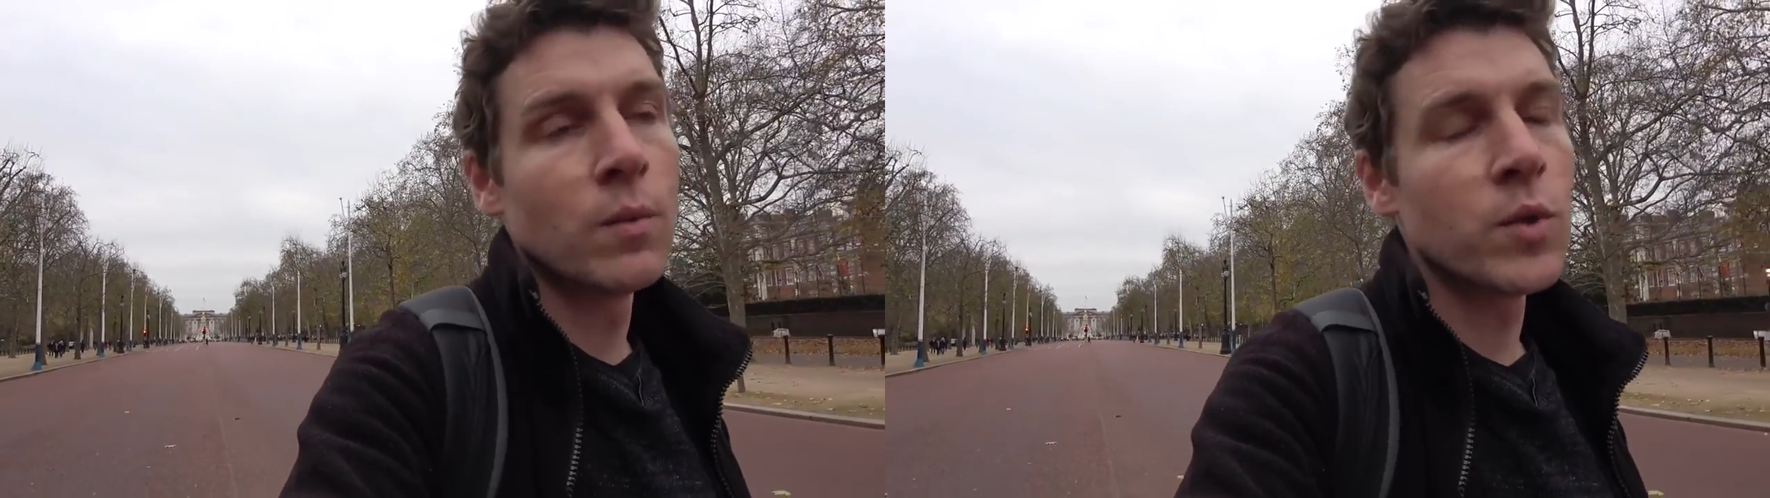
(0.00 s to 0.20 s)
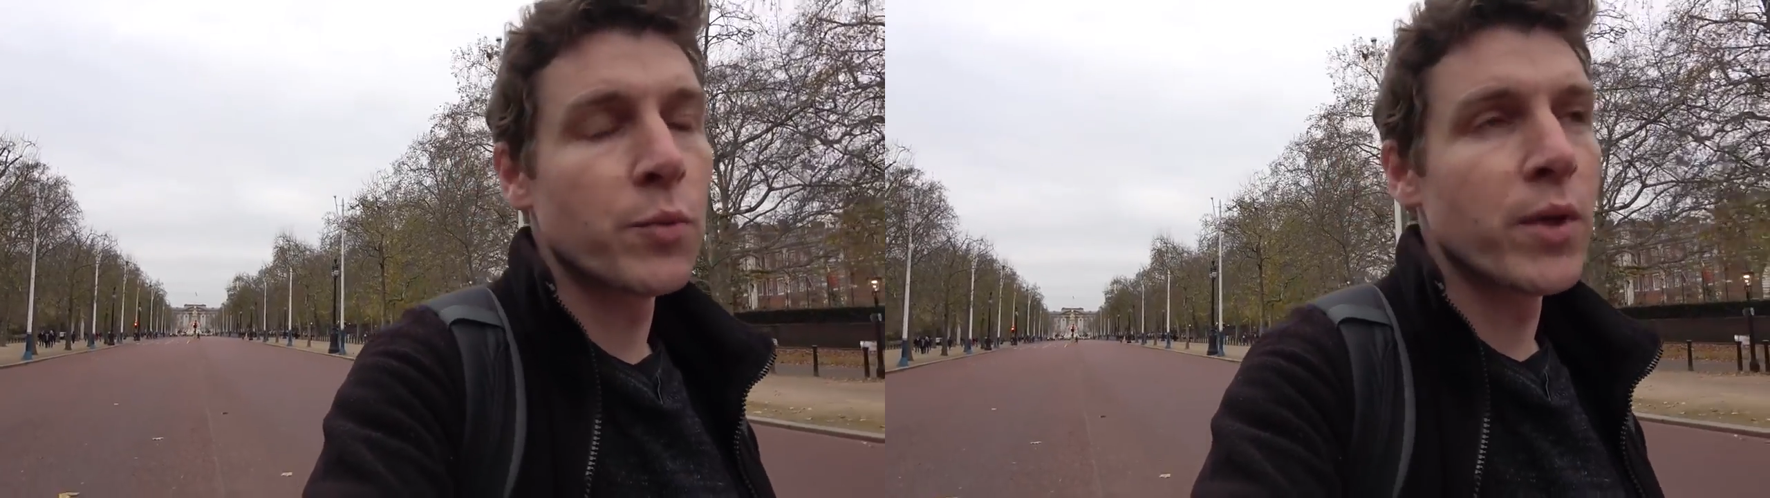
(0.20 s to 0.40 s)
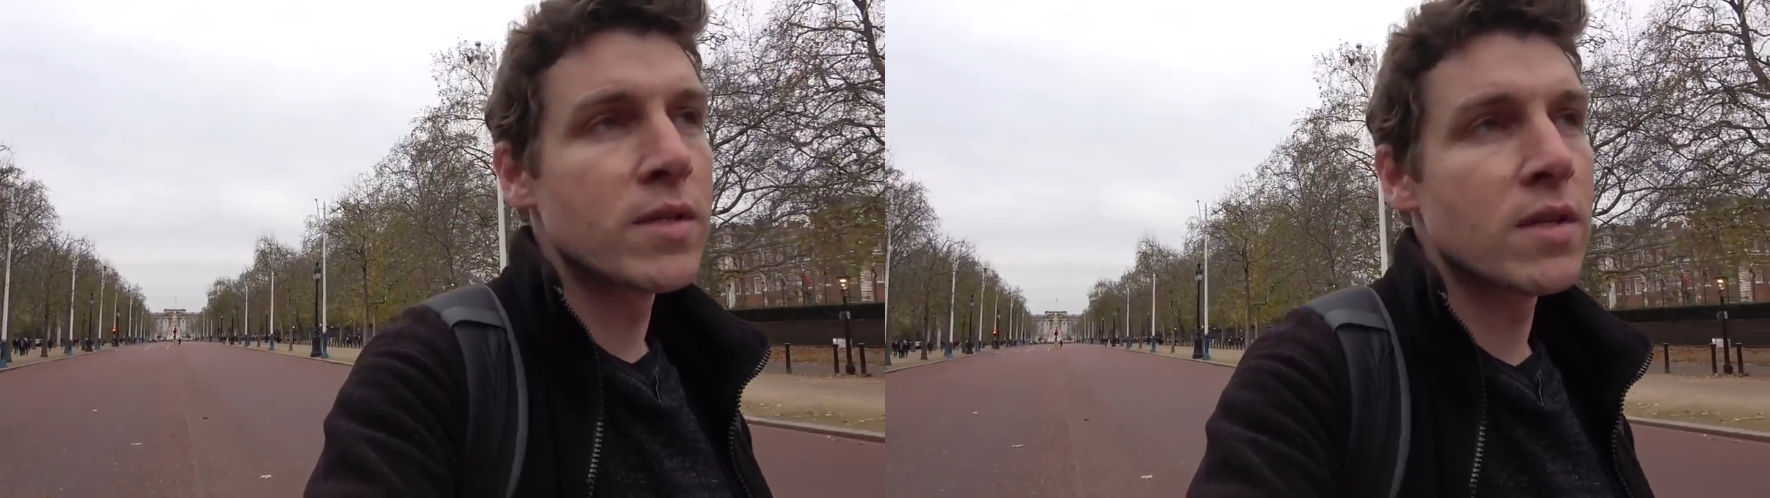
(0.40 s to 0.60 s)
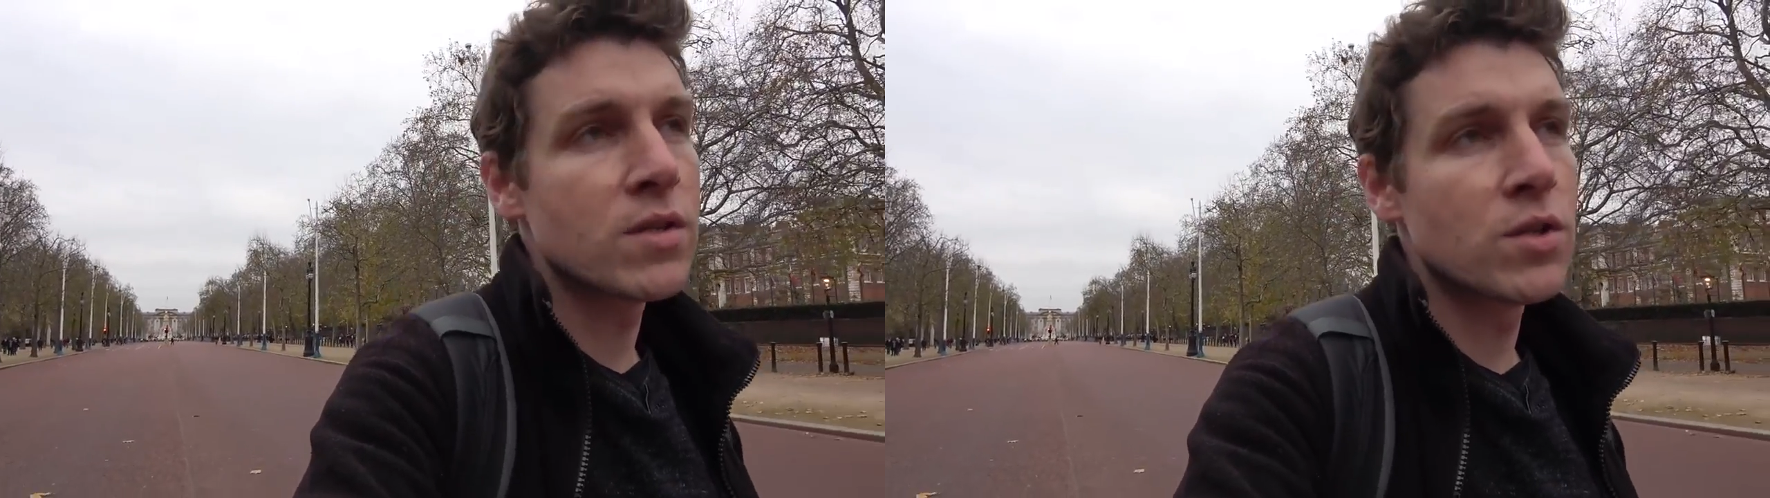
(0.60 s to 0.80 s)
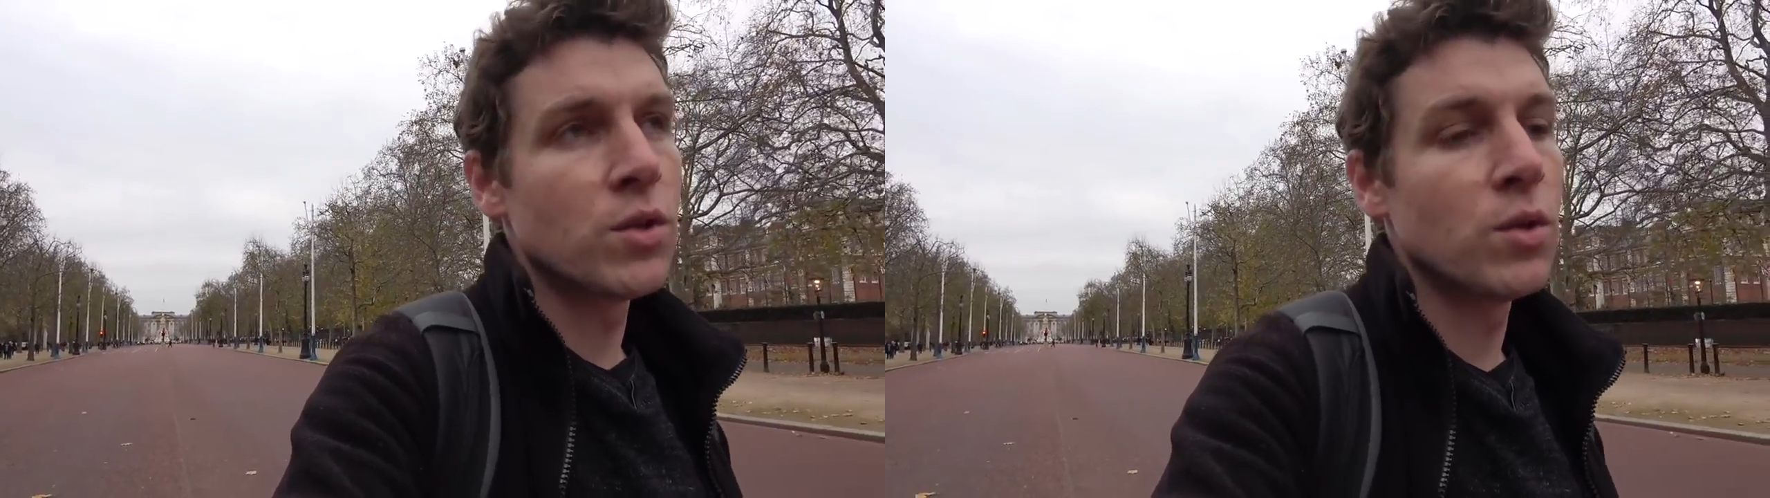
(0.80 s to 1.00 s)
which brings
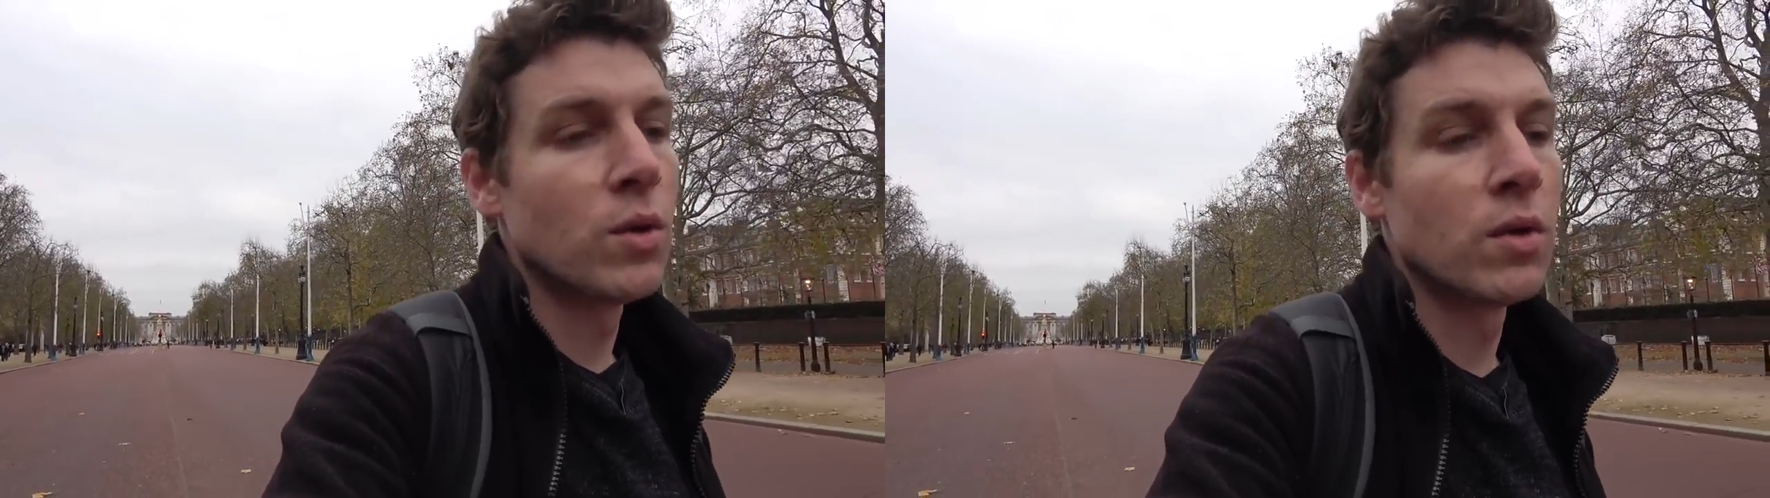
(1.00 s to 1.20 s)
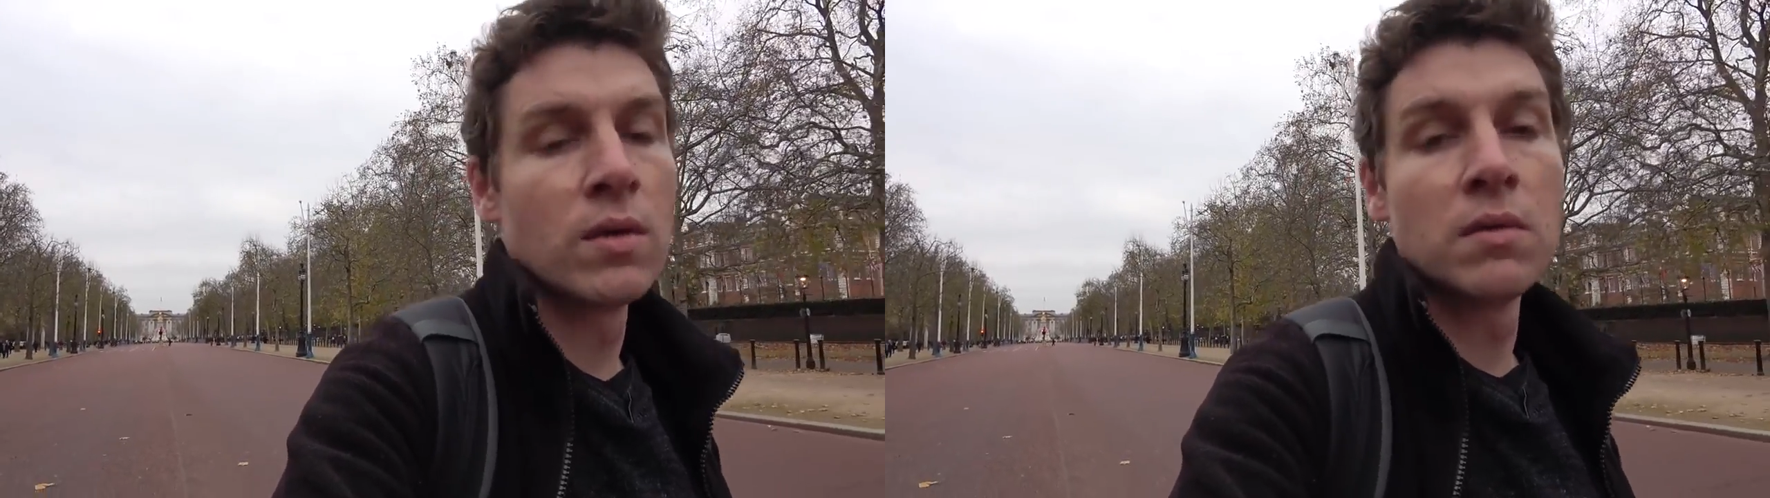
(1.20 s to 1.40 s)
us to